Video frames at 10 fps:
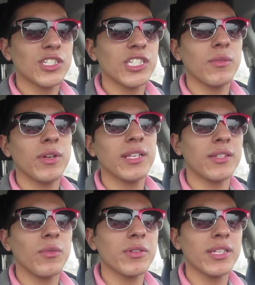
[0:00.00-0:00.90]
Shit, what
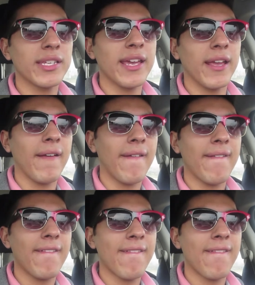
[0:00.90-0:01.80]
is it? What was I saying?
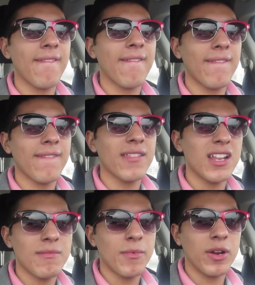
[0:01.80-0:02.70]

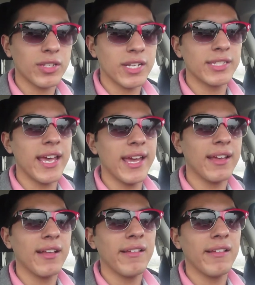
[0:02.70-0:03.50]
I remember what I was gonna say.